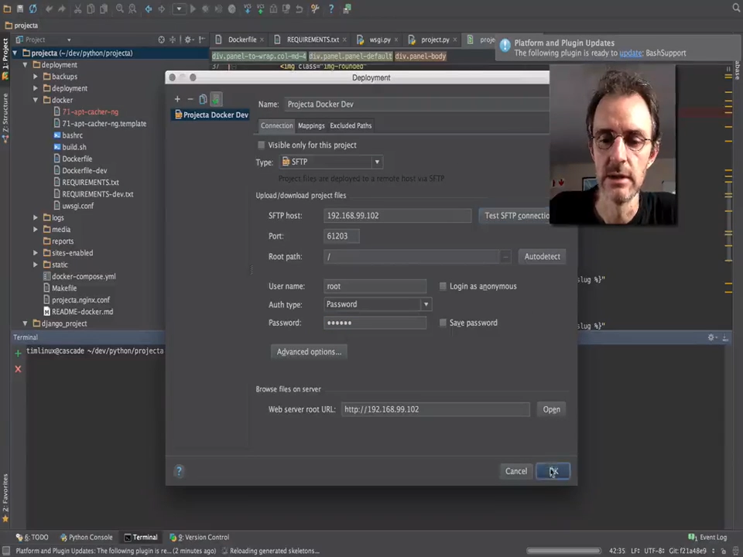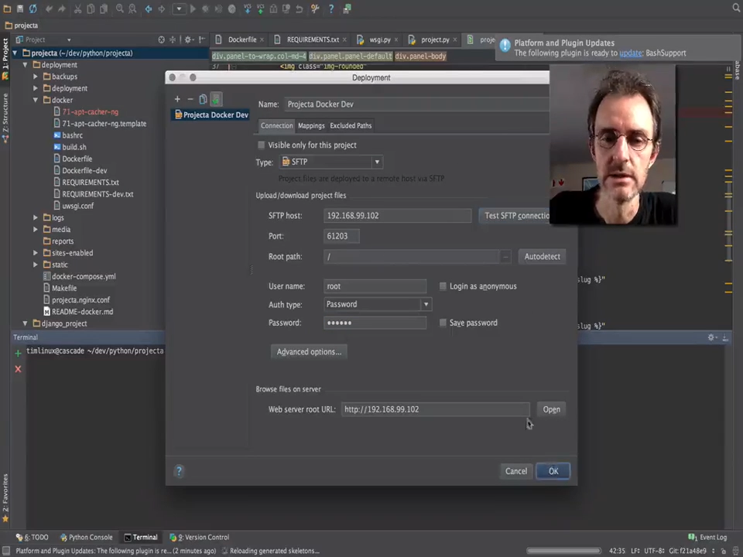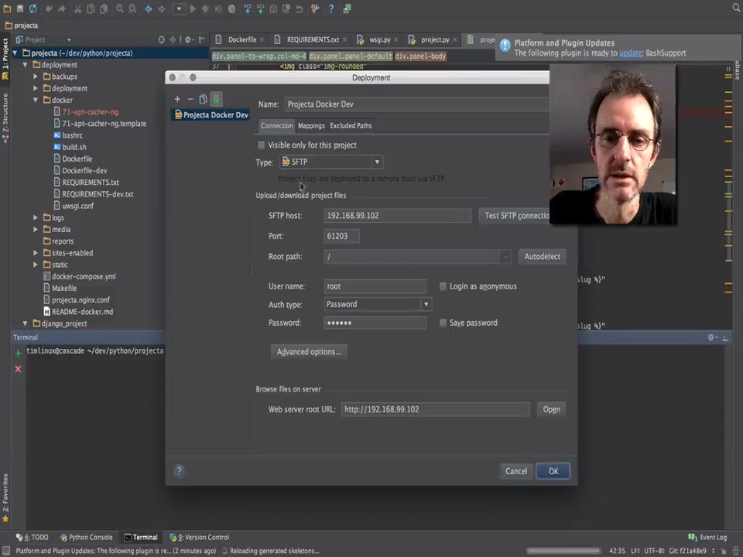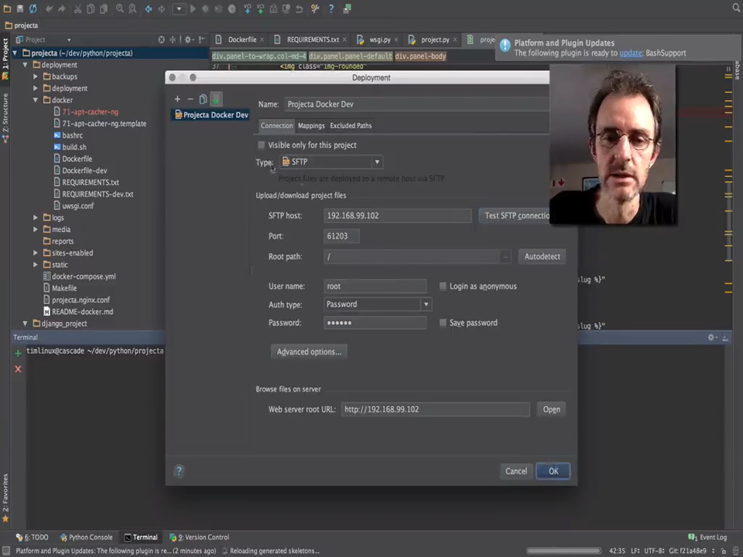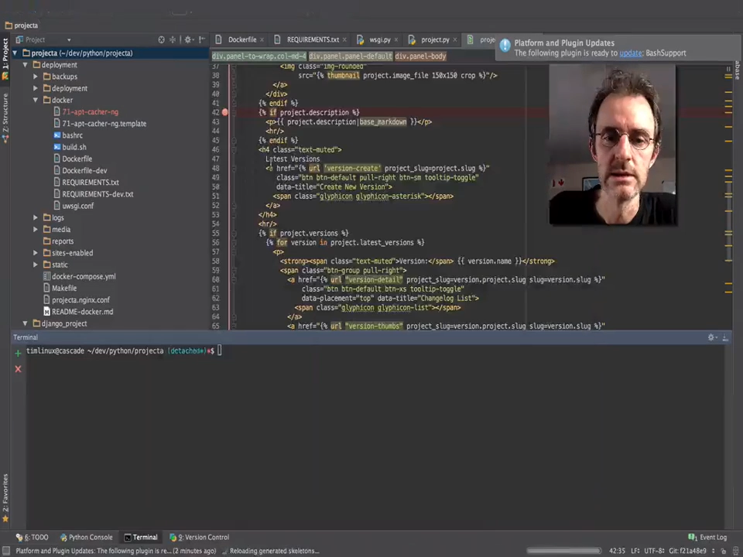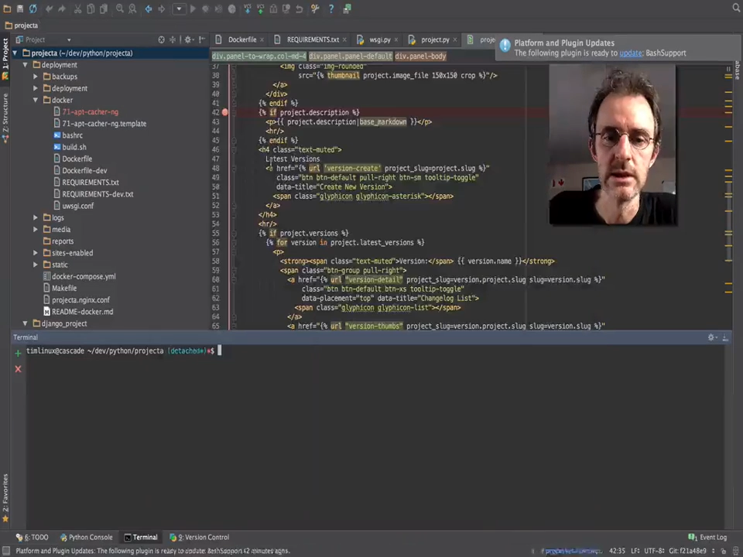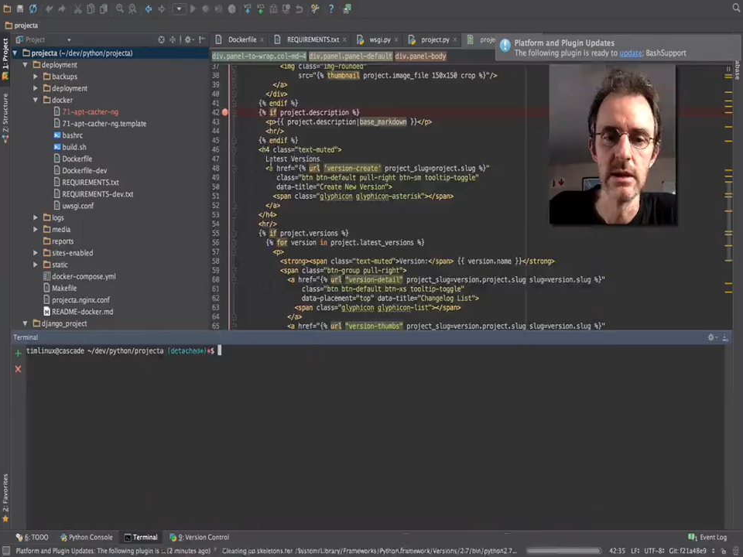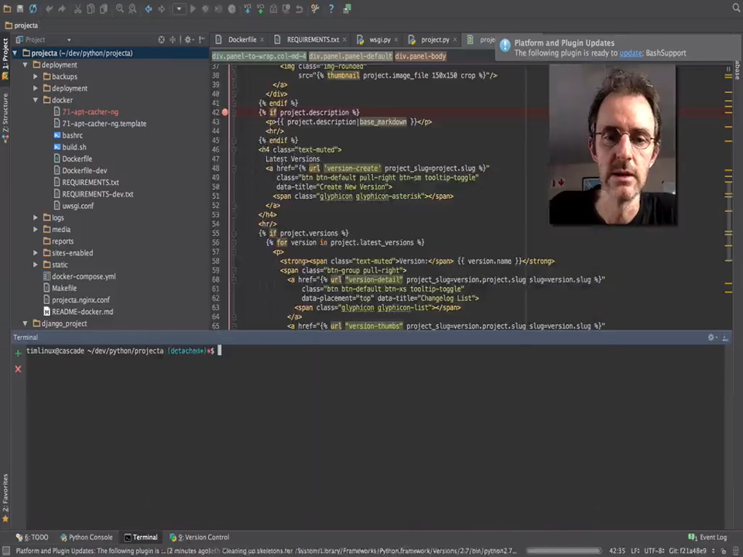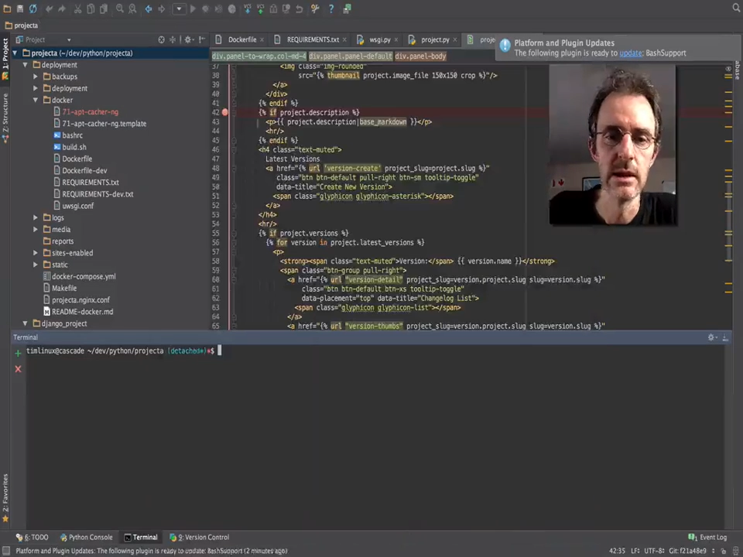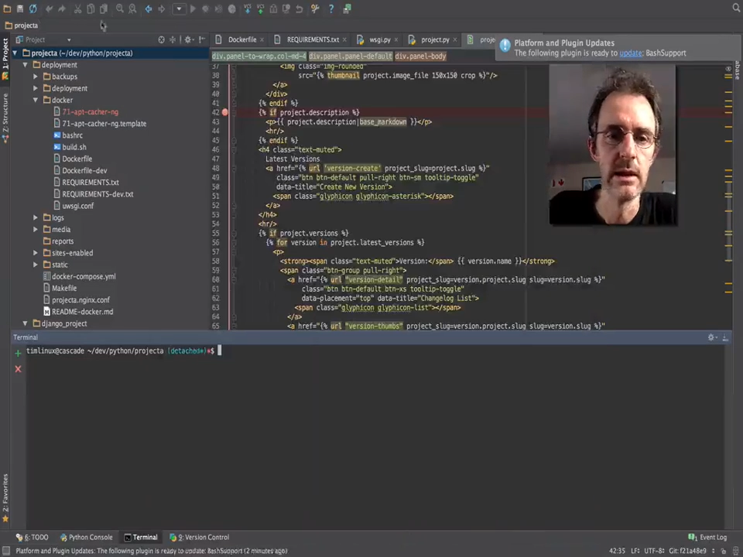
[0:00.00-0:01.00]
So let's say
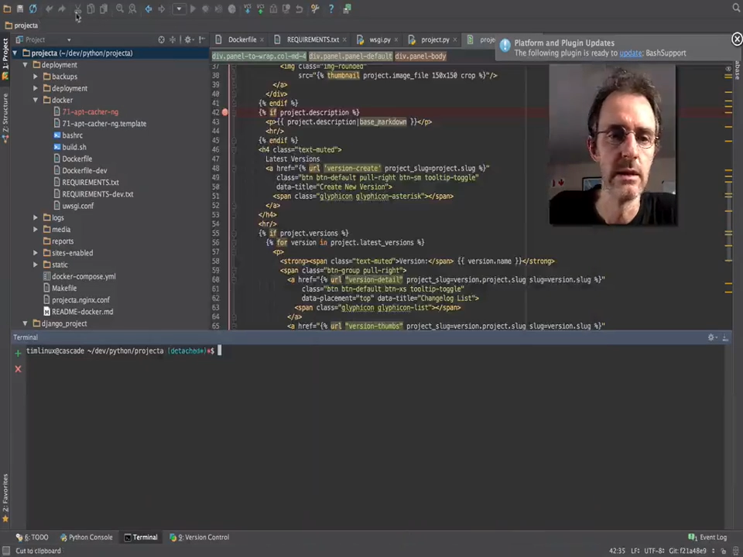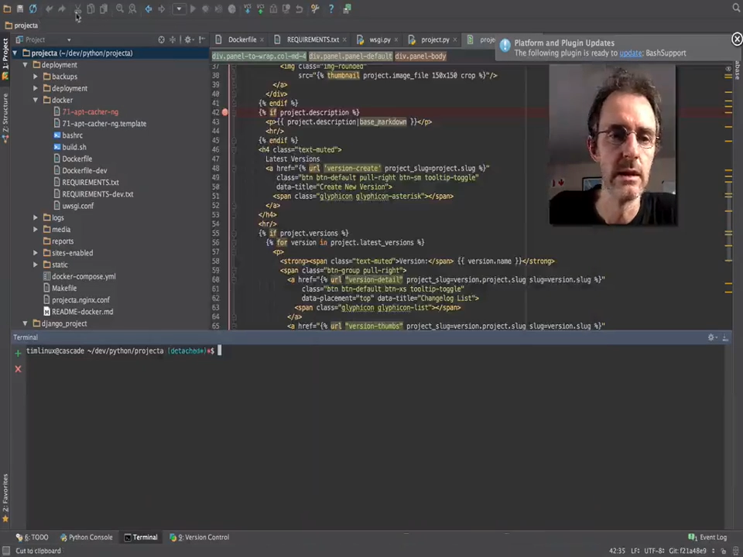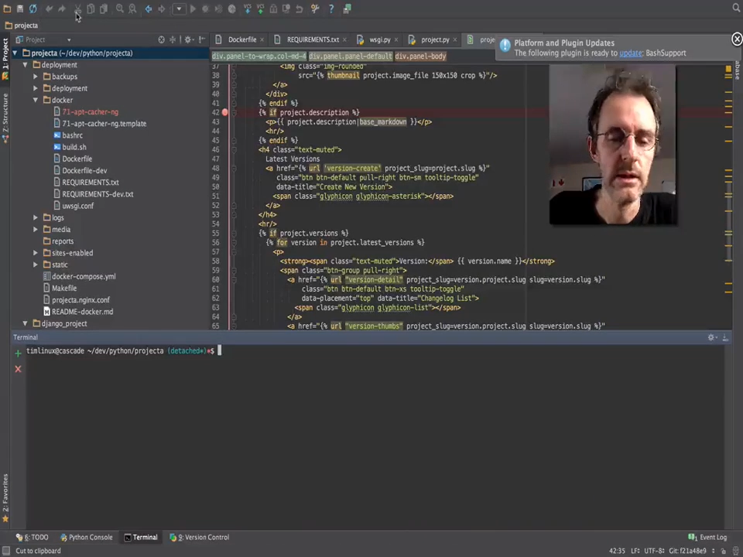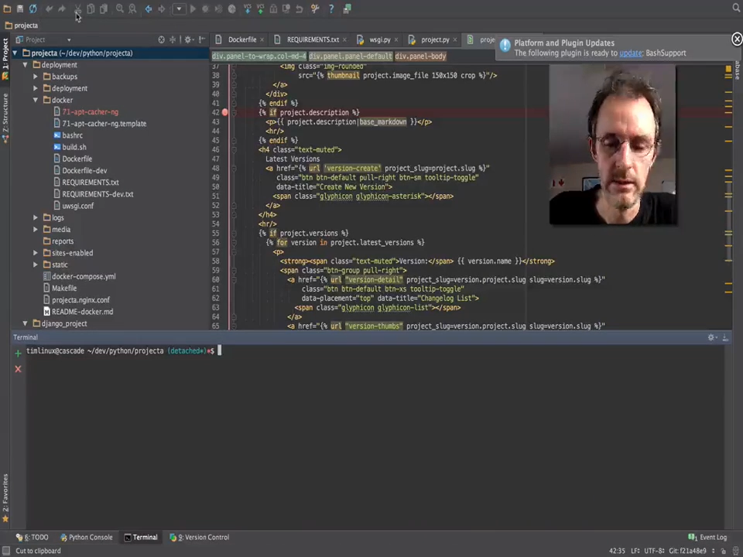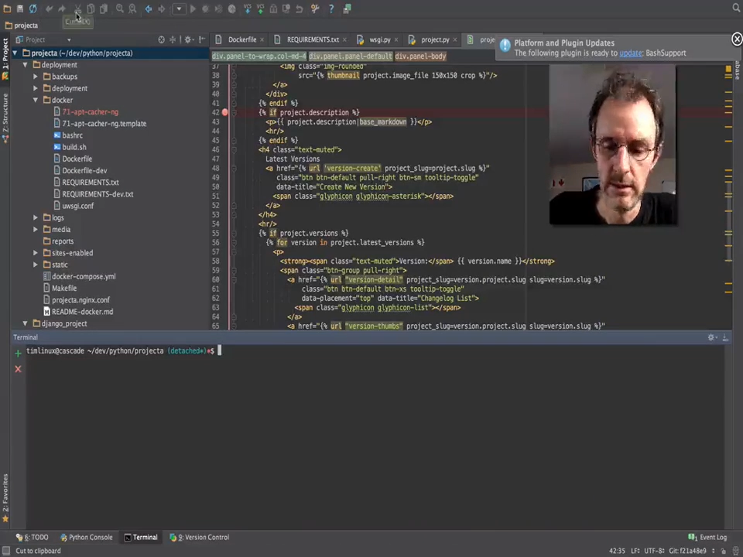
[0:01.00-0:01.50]
okay there,